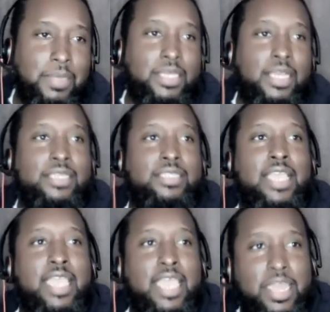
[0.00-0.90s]
because
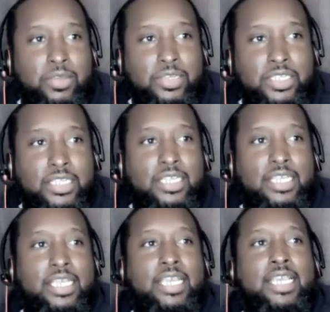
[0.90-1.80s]
the
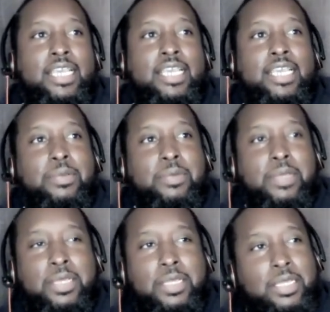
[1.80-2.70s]
energy, and,
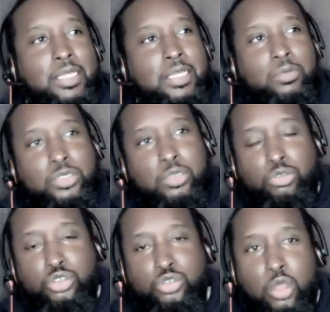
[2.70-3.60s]
and, and it was
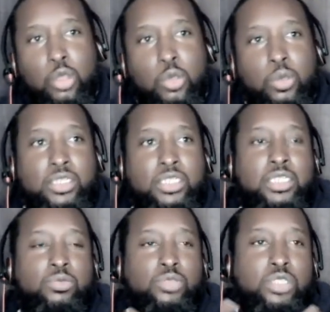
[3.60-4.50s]
so strong. And
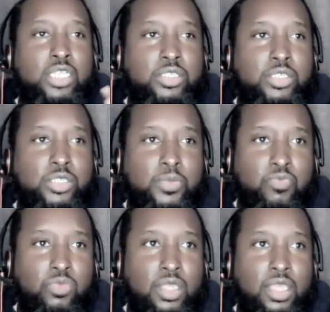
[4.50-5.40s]
she was just,
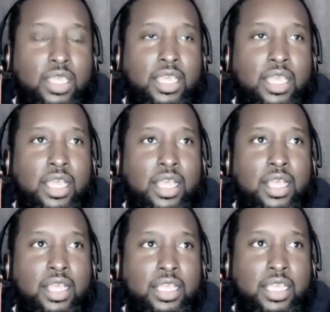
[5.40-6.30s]

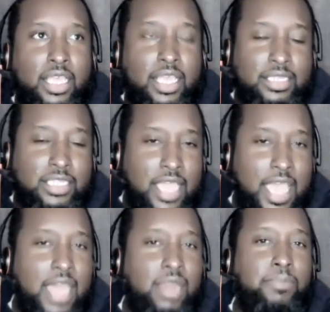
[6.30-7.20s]
it, she
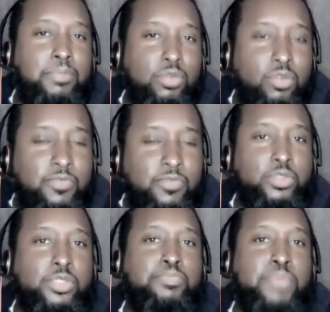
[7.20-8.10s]
had a
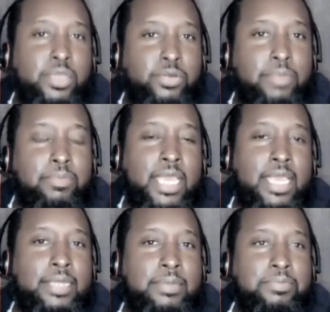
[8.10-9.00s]
beautiful spirit,
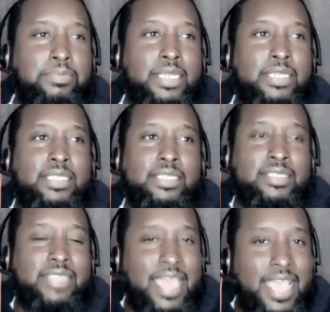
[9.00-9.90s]
man. But she
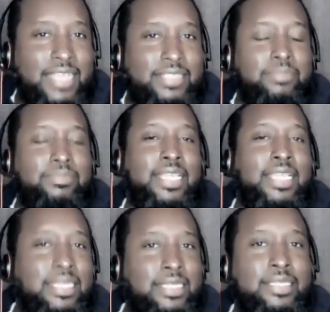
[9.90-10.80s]
just had some
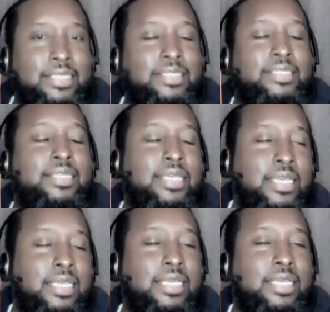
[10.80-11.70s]
things
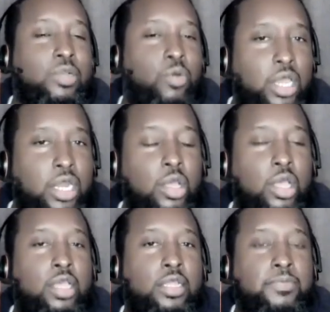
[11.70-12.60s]
going
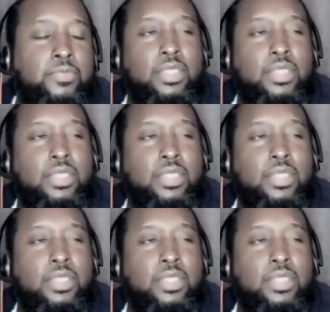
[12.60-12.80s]
on.